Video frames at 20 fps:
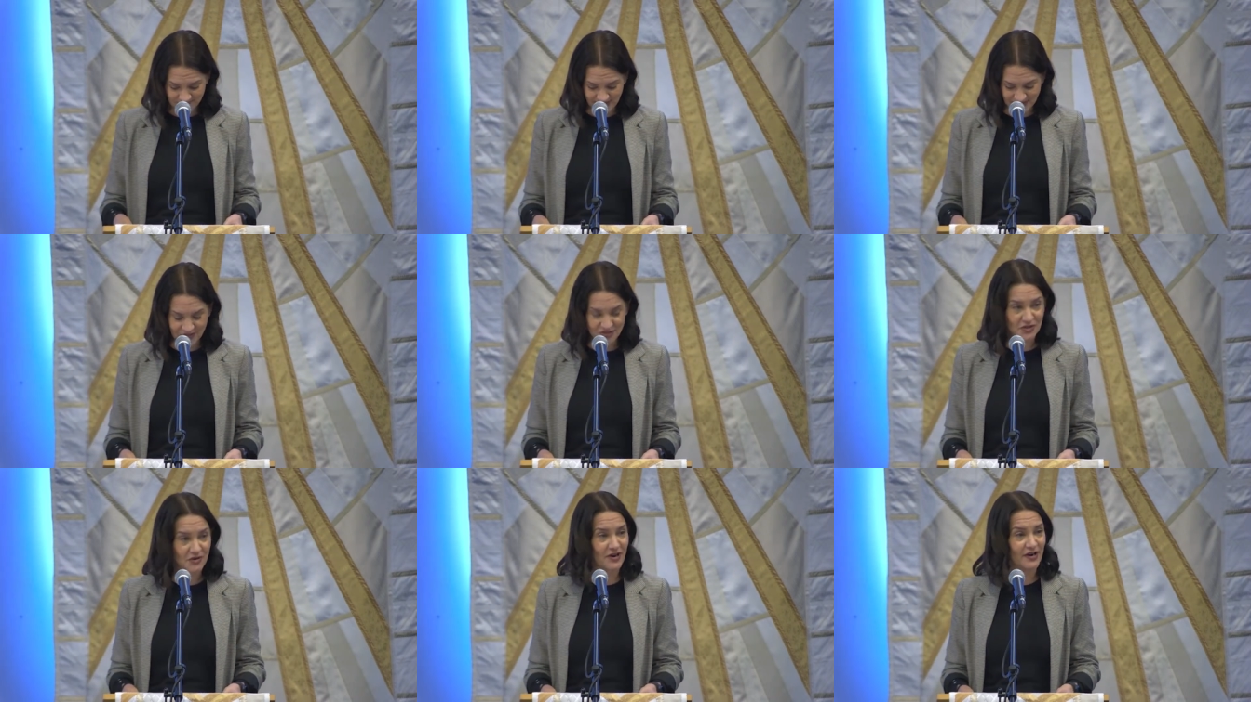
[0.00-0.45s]

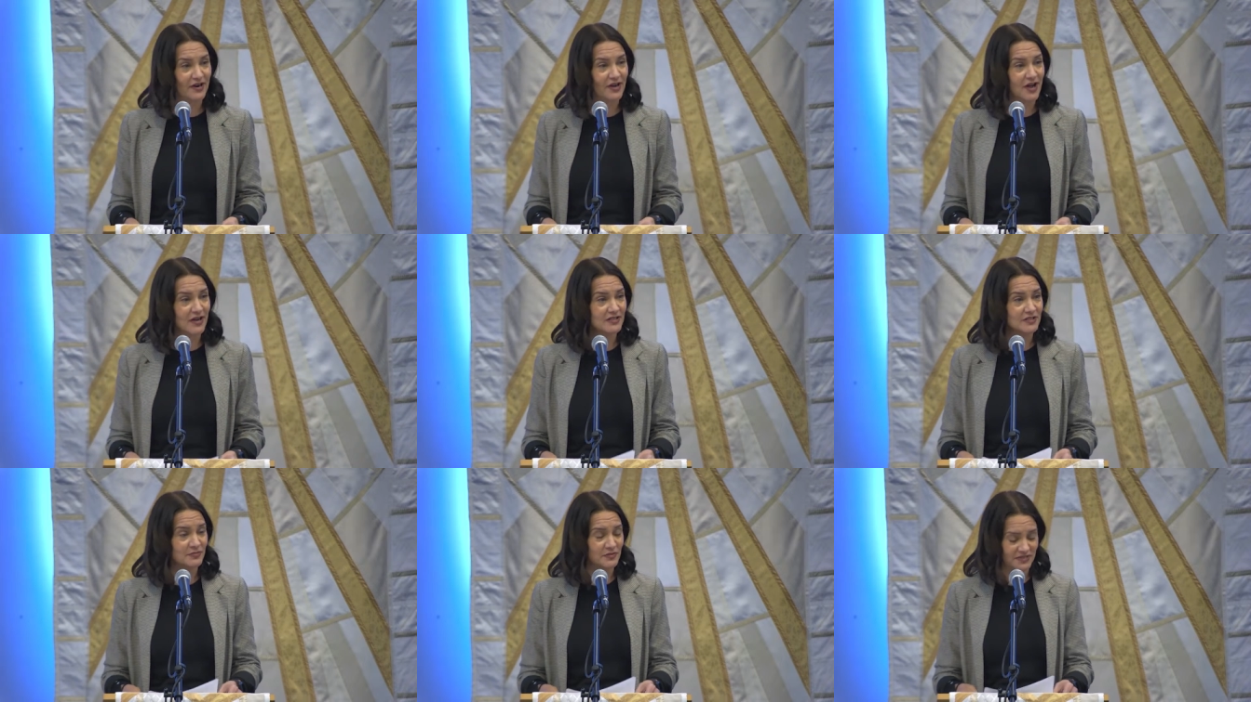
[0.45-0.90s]
so our
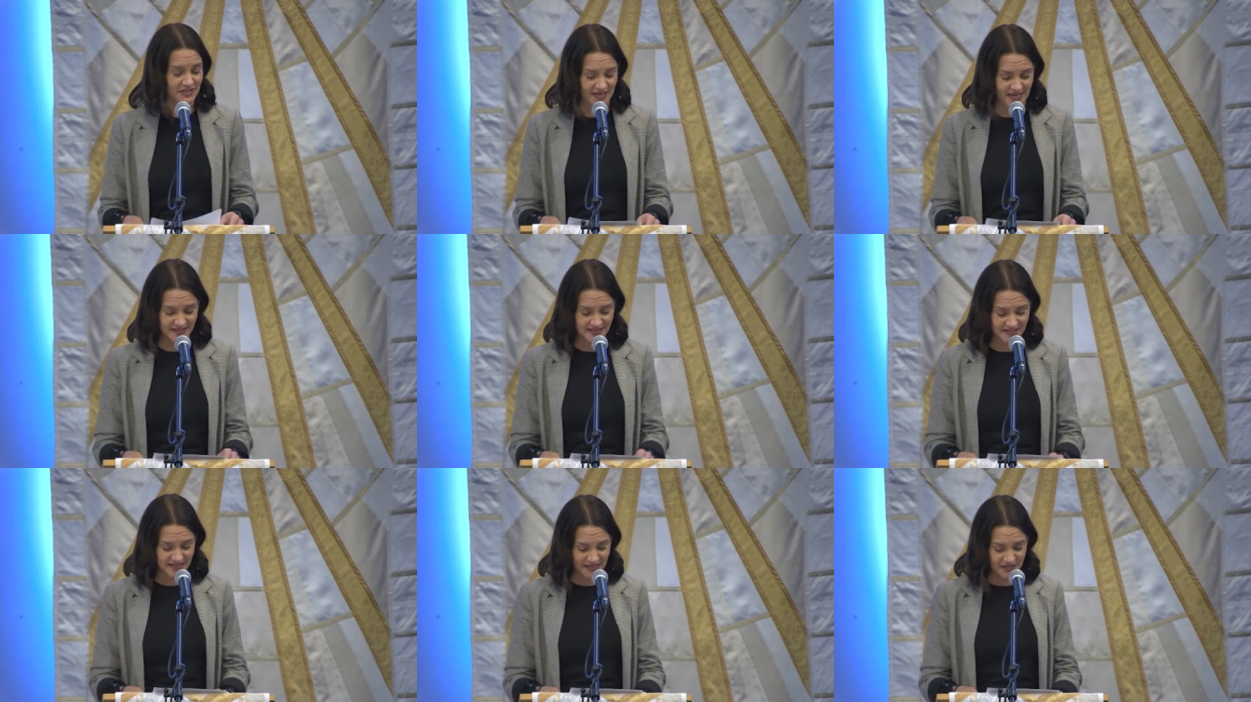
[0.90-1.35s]
gospel
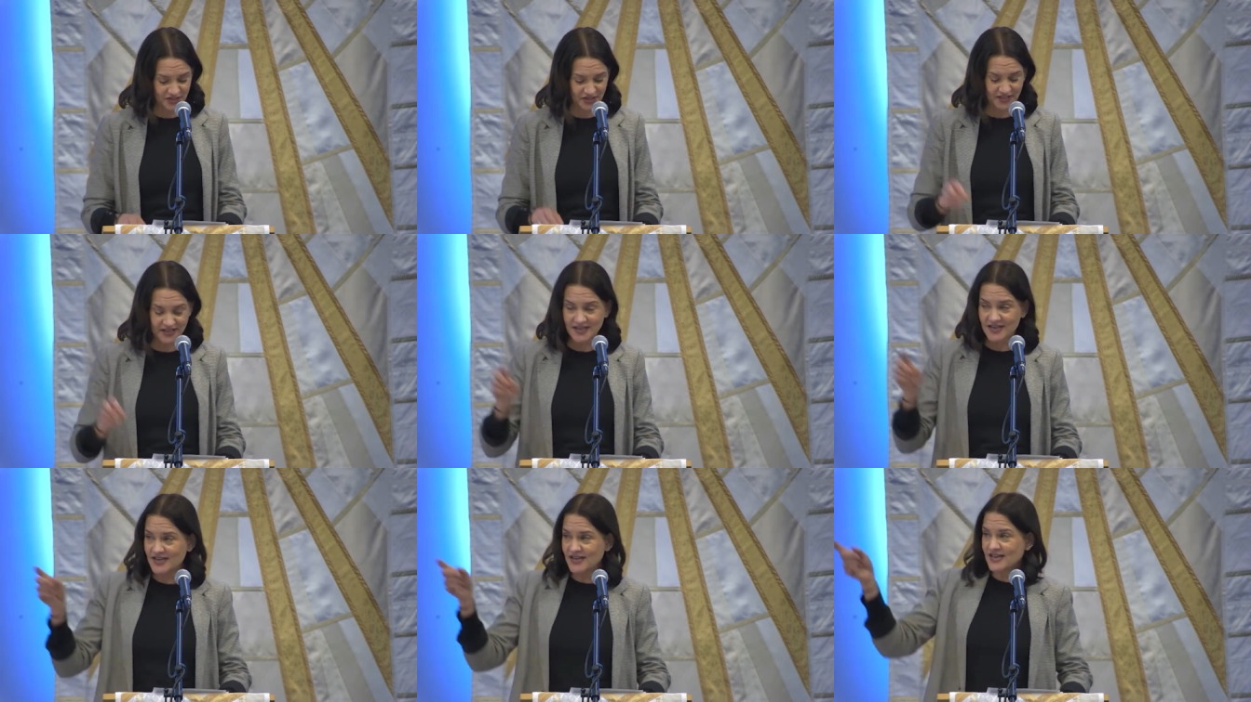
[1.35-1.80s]
text, it actually,
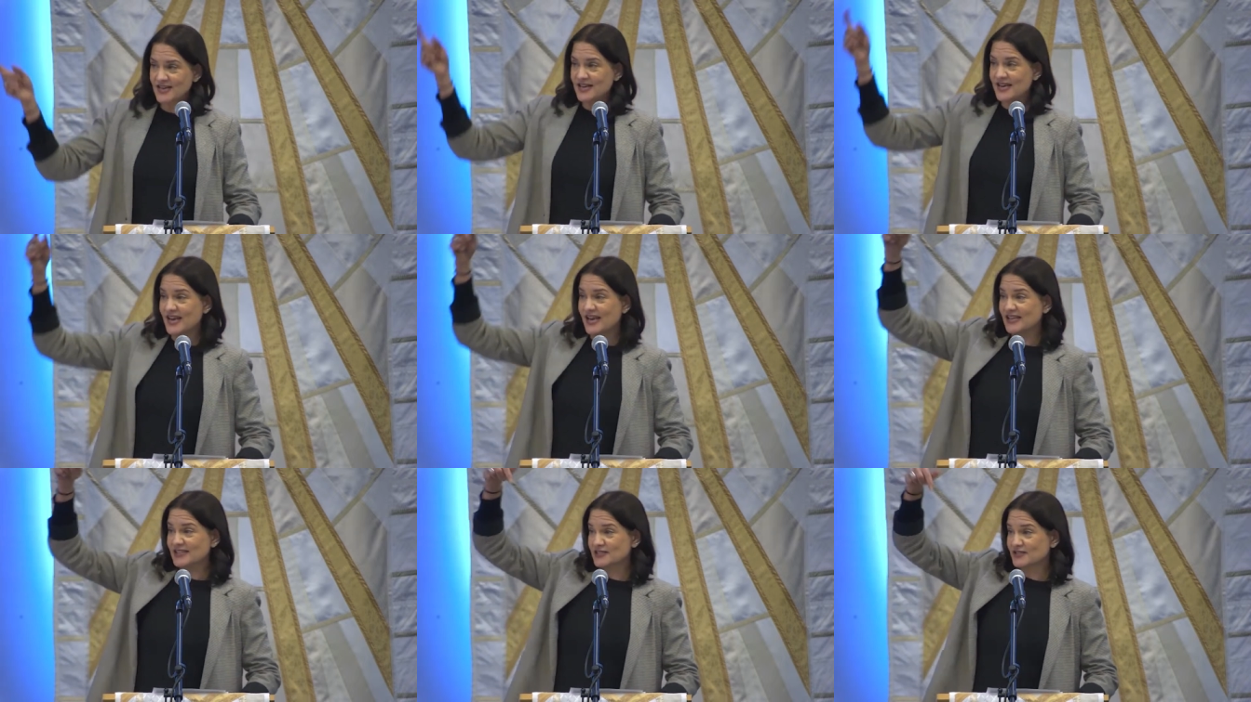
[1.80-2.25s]

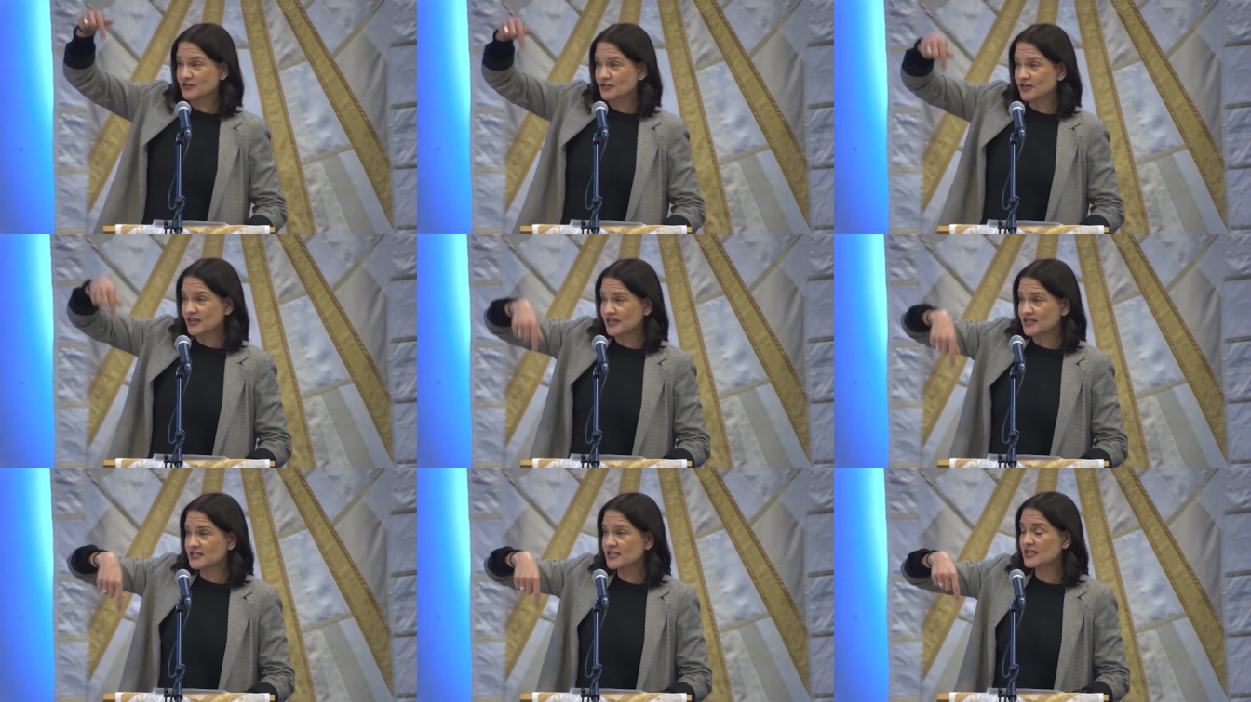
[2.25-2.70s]
it's
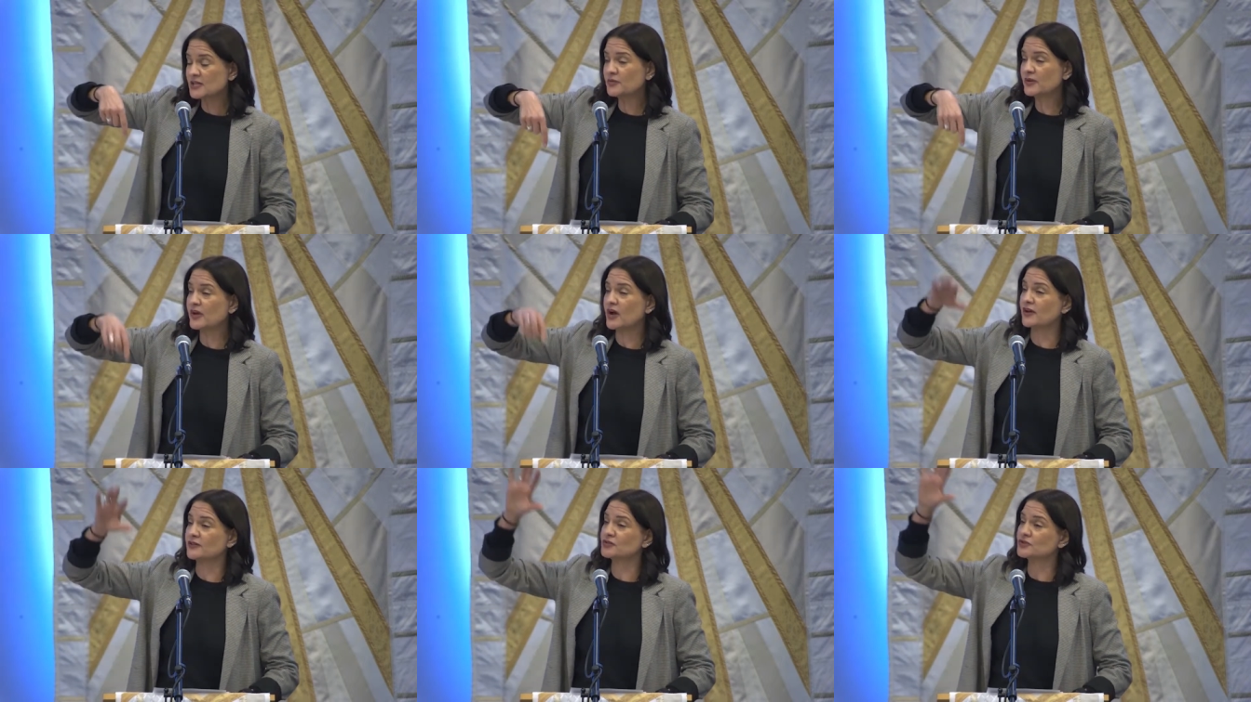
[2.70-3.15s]
continuing on.